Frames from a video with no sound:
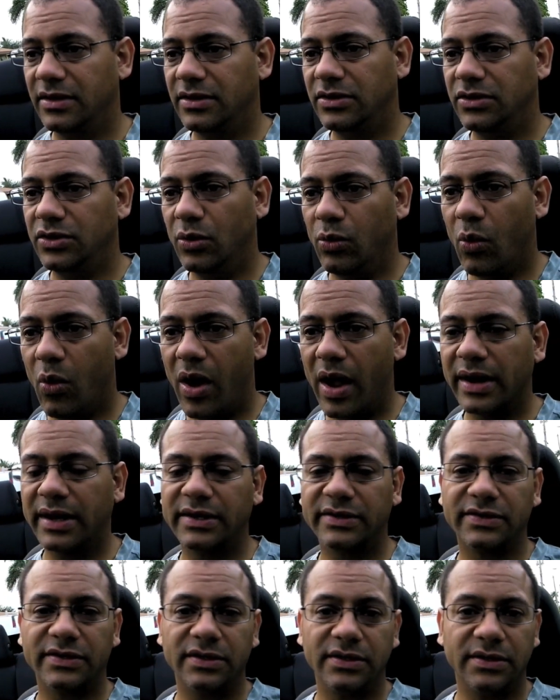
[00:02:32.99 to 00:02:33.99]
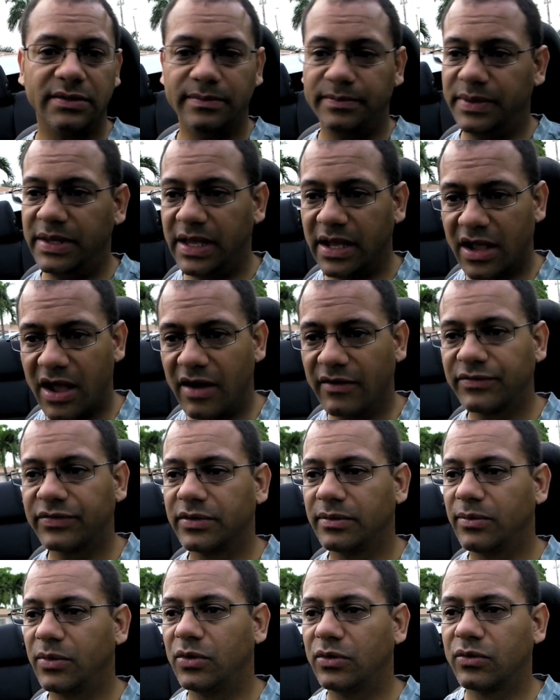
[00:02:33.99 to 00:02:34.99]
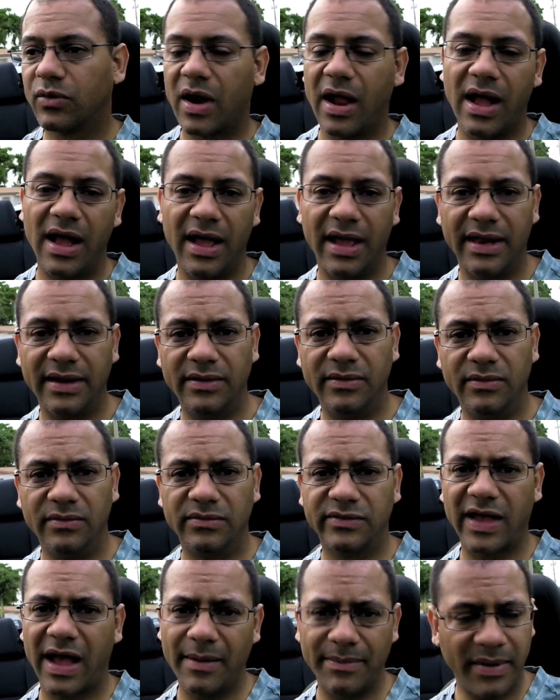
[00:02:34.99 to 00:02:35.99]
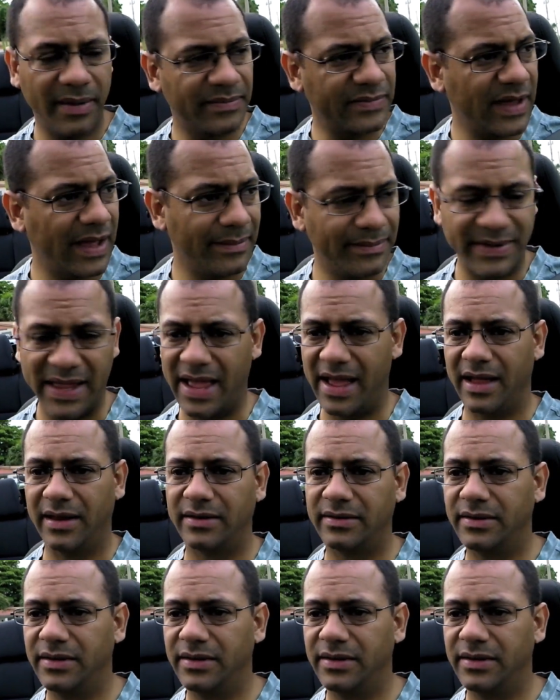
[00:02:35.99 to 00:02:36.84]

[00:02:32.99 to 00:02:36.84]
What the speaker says: you want it to be a comfortable ride, top up, top down.